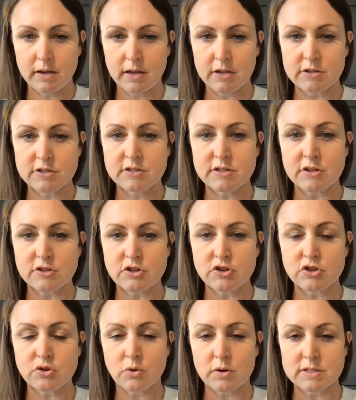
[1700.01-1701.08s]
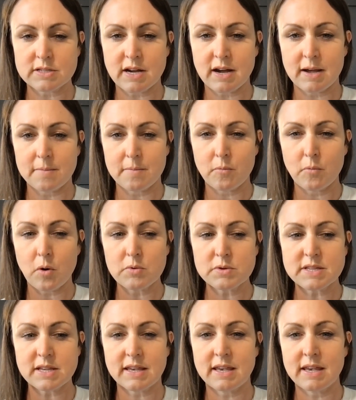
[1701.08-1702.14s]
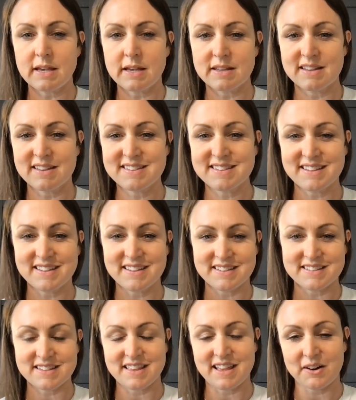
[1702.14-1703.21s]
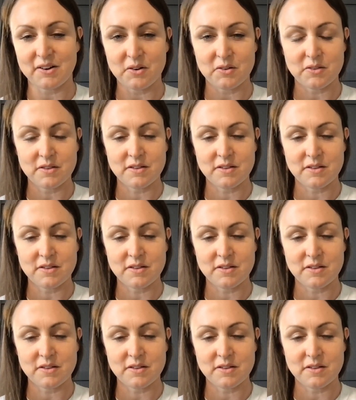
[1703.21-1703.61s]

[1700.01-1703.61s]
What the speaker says: in such a short time, what was the key to that growth?